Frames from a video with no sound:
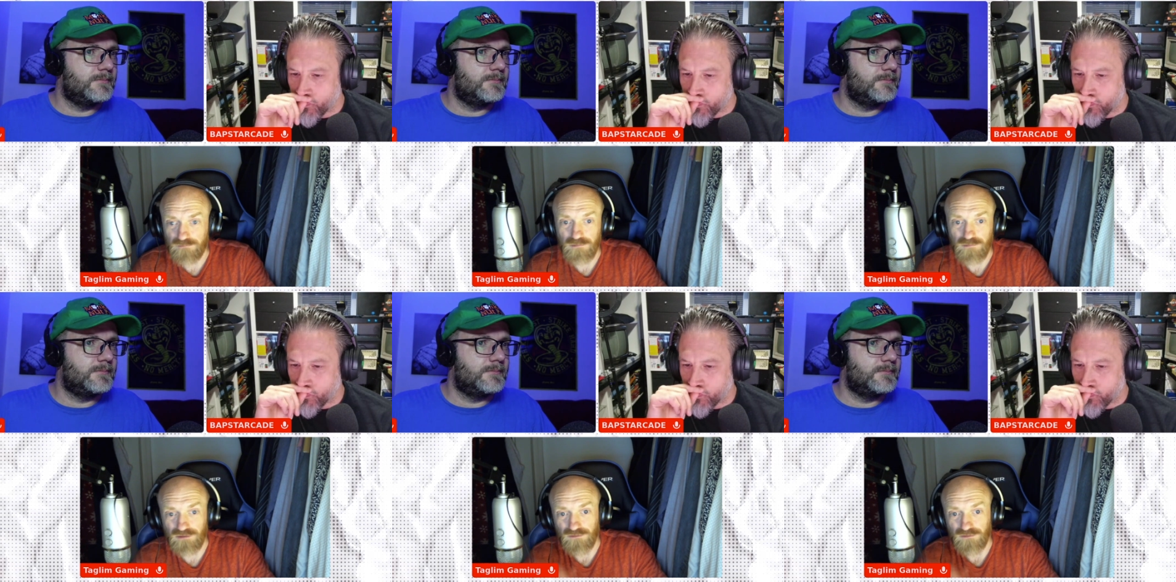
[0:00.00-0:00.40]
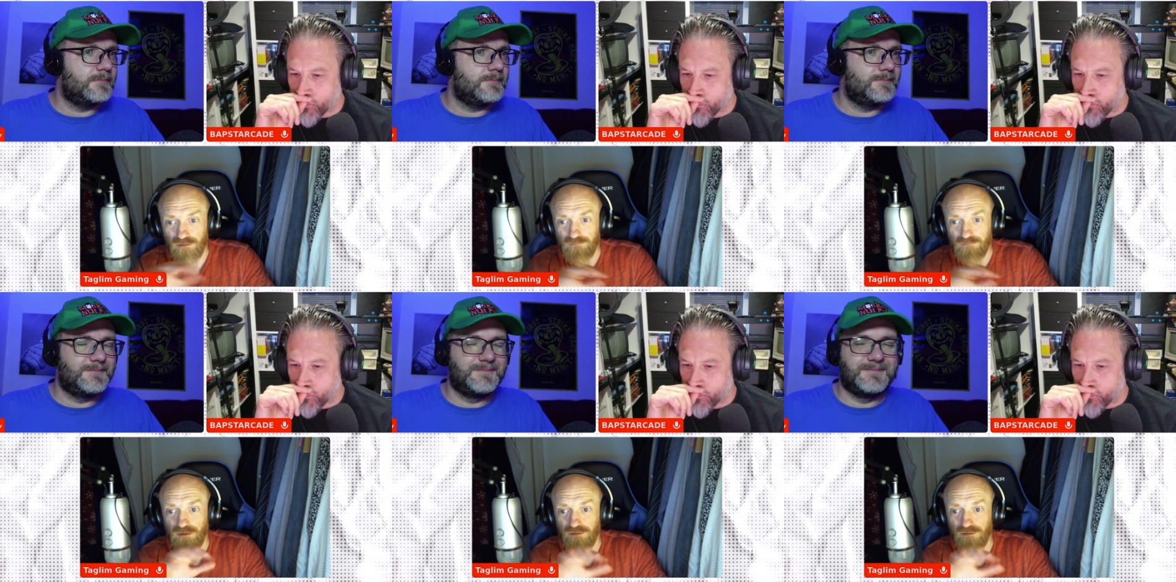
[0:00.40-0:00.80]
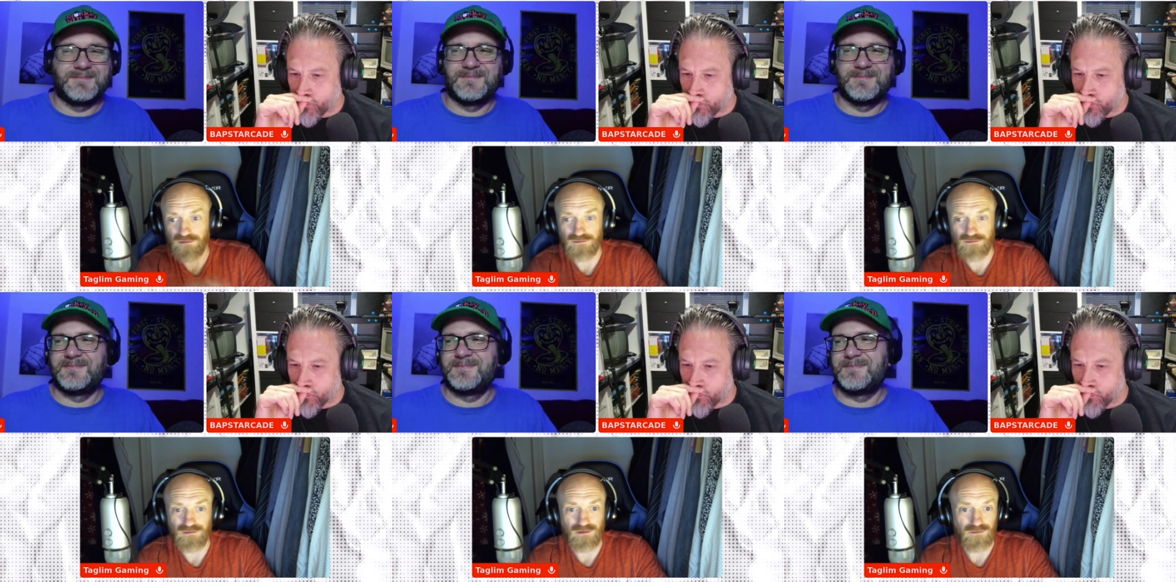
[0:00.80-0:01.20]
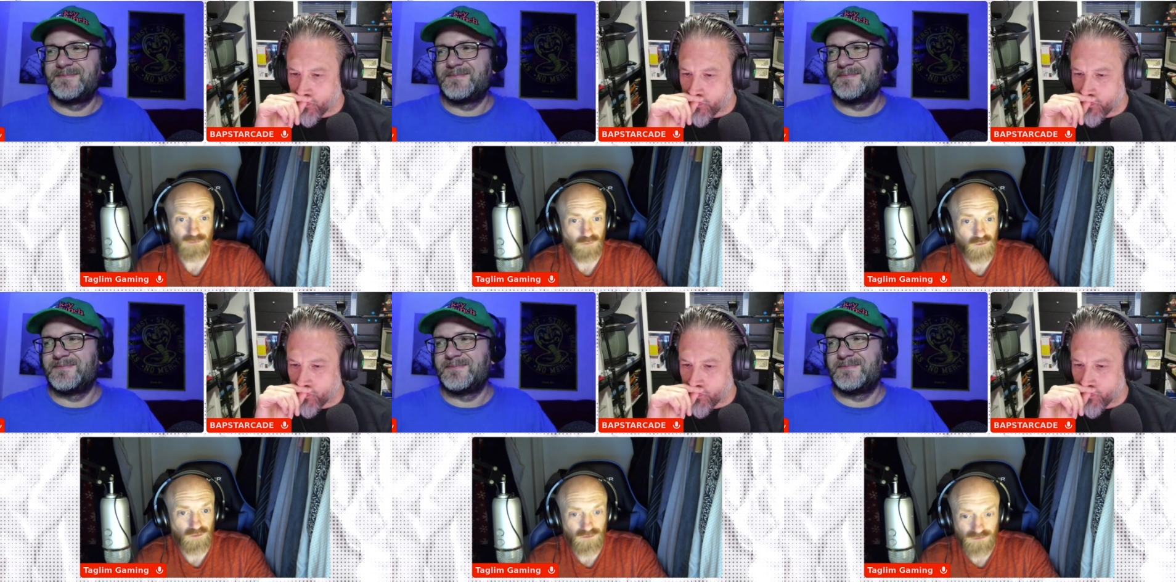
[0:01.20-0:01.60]
Speaker 1: But he's going past it.
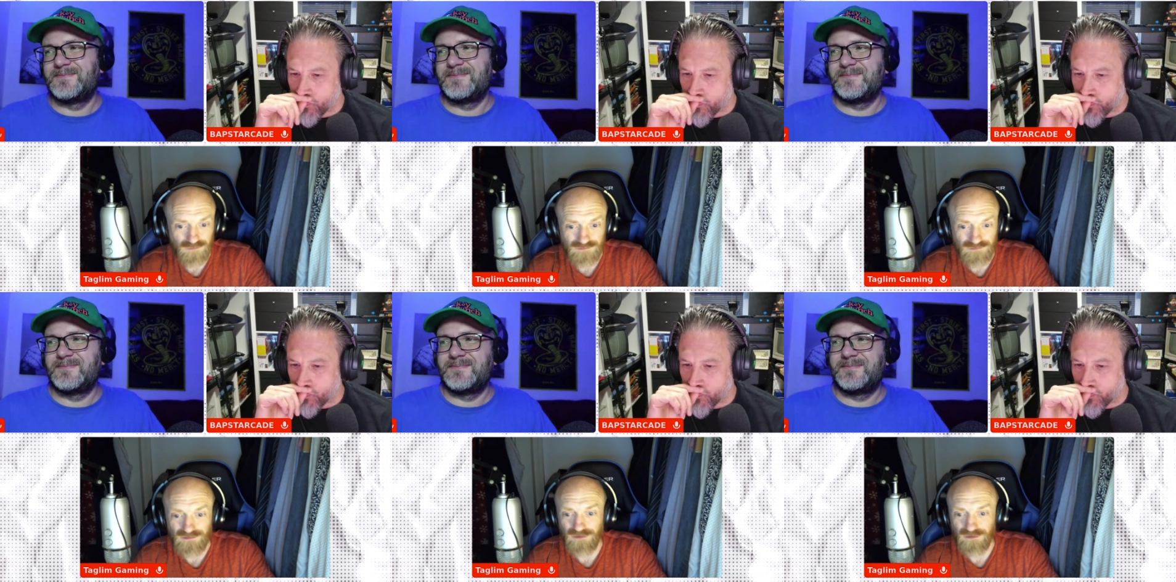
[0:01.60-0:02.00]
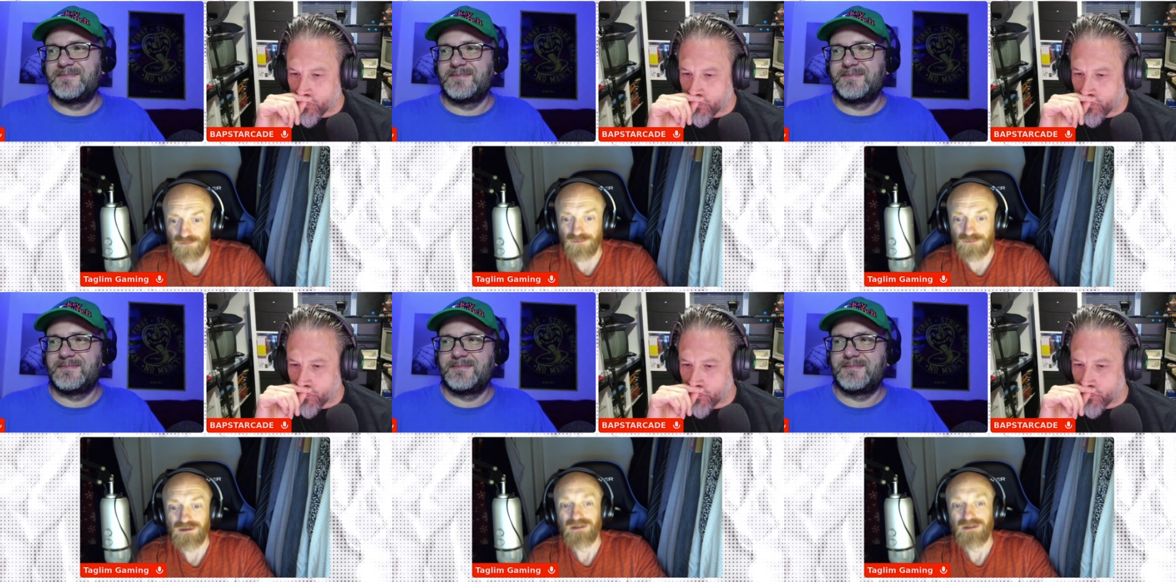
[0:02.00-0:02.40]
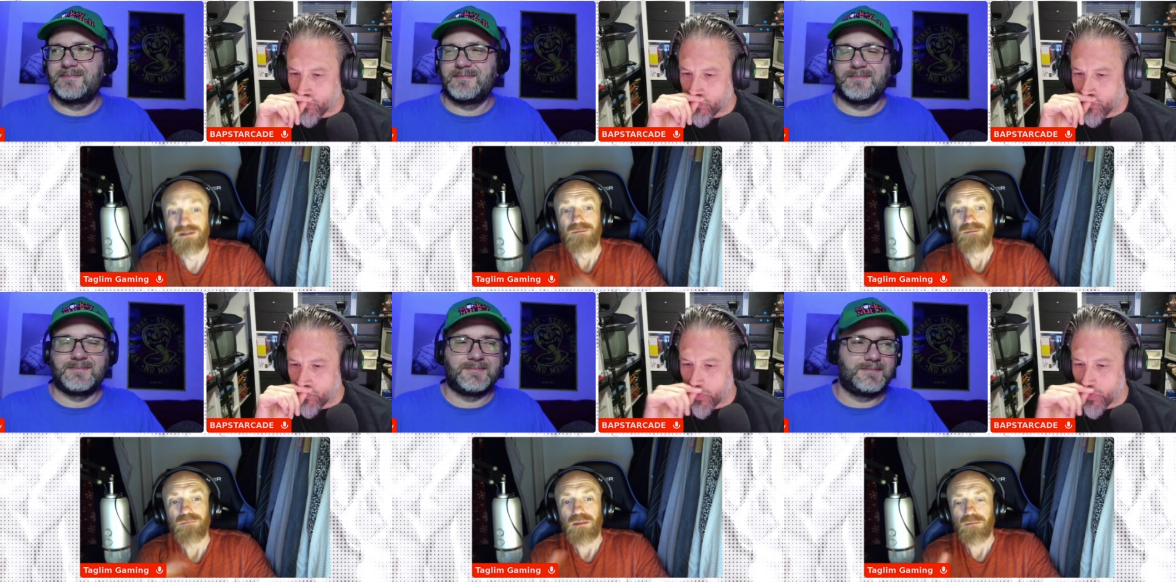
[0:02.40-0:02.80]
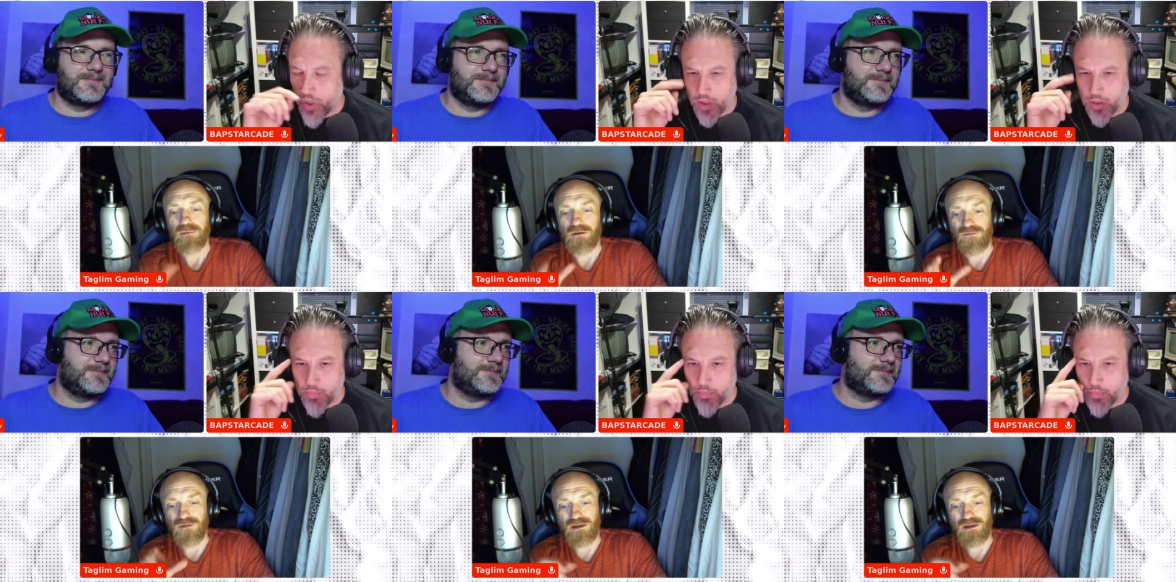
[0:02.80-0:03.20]
So, yeah. But
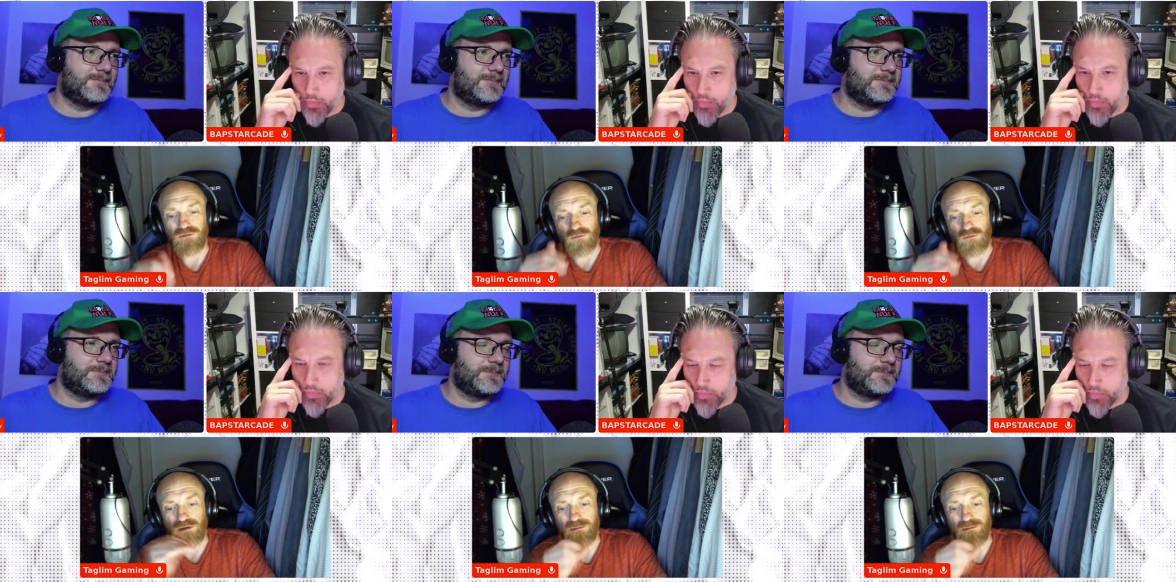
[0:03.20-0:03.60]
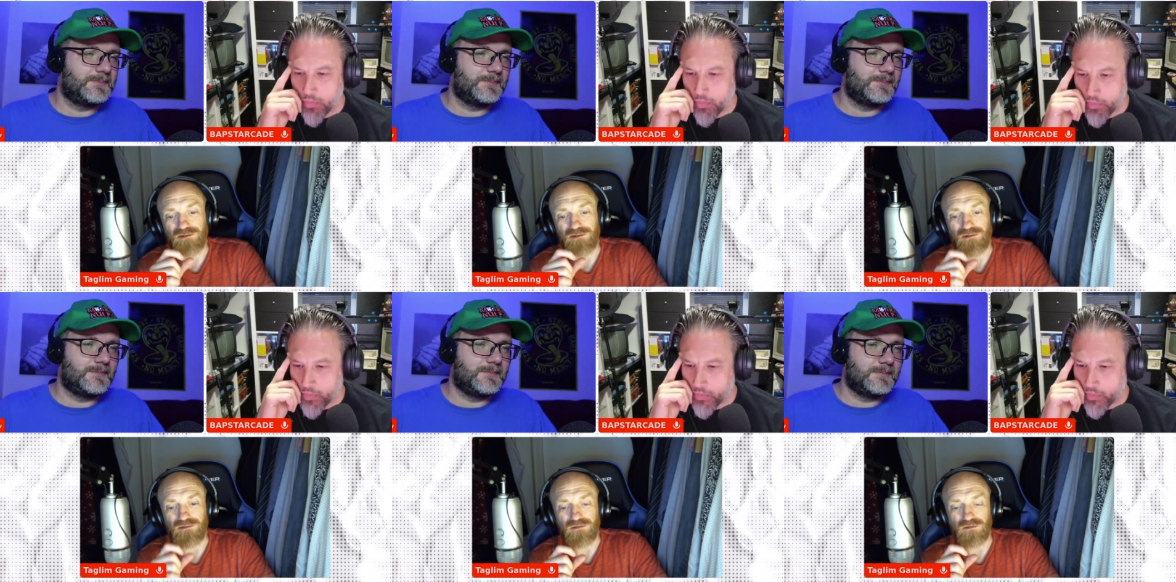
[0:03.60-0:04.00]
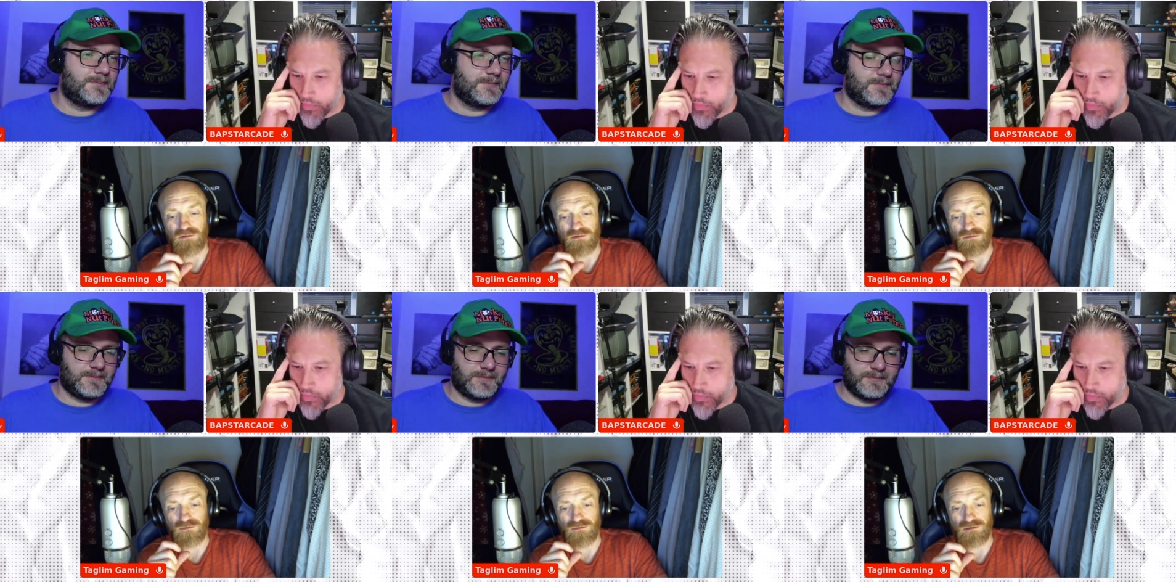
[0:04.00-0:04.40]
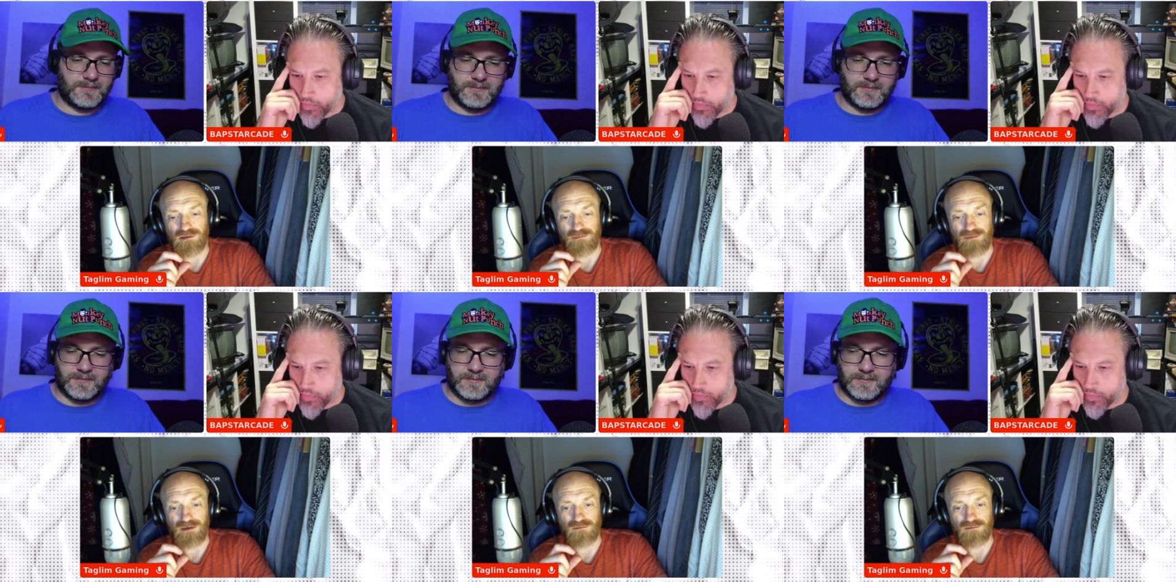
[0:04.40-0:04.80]
the thing is, you're limited to the
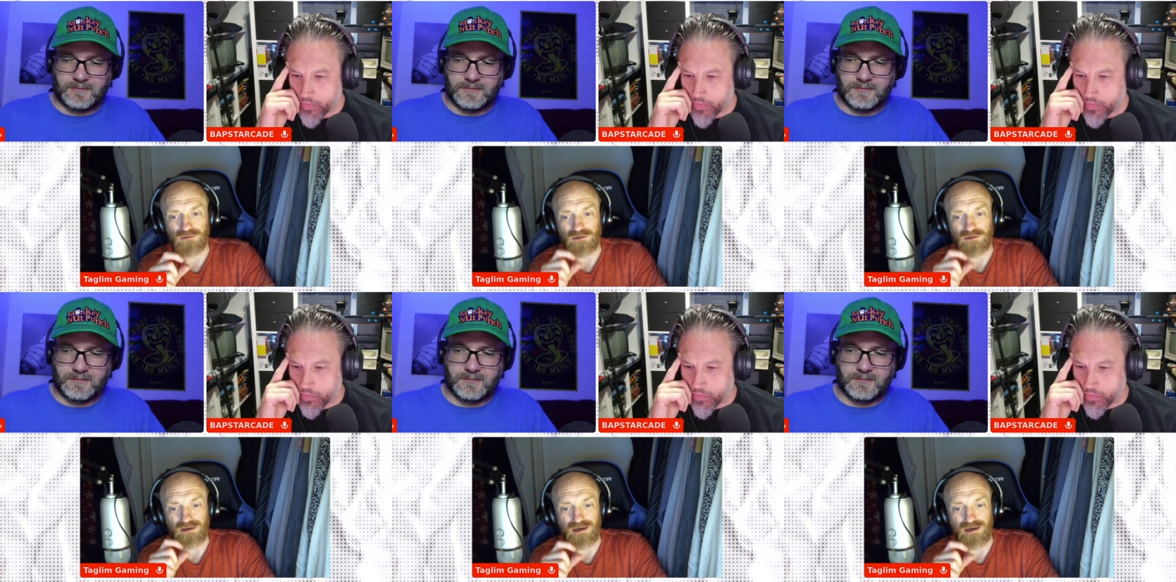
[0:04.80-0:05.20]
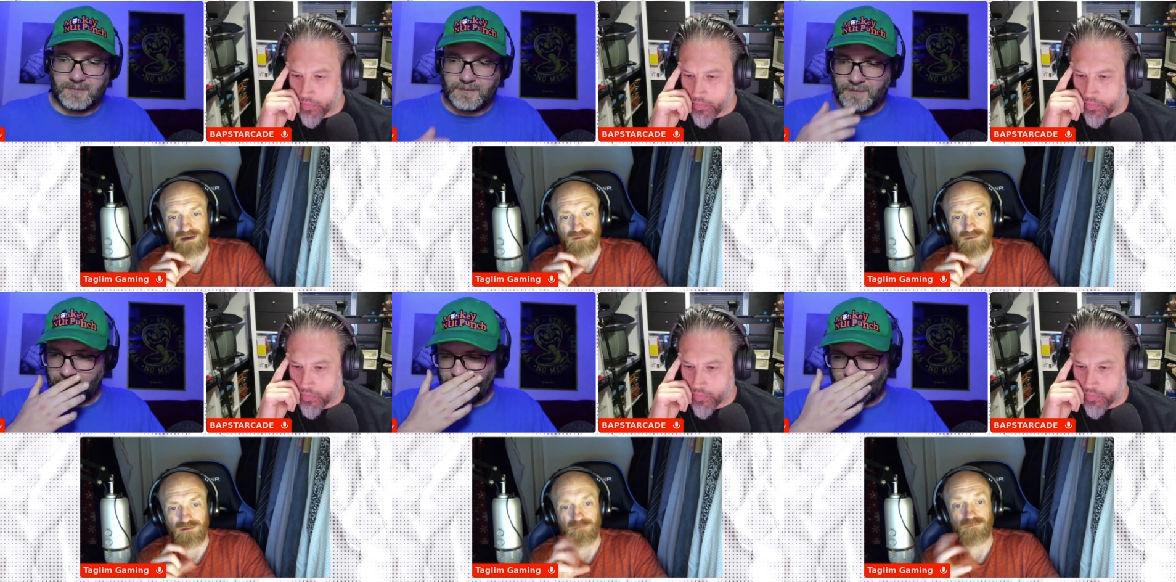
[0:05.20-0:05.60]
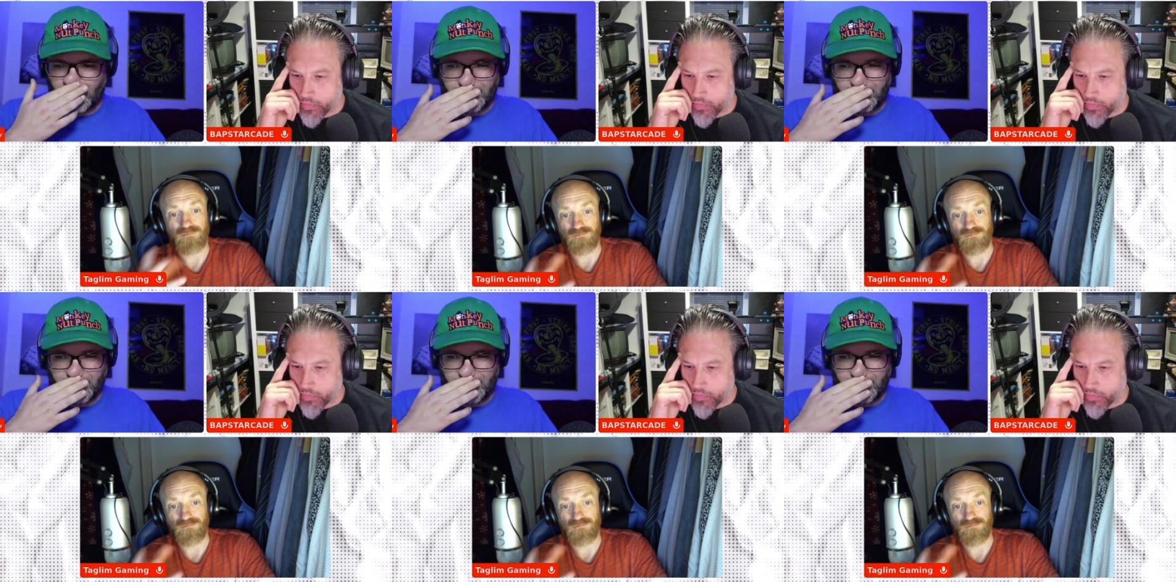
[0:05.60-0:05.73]
amount you can carry,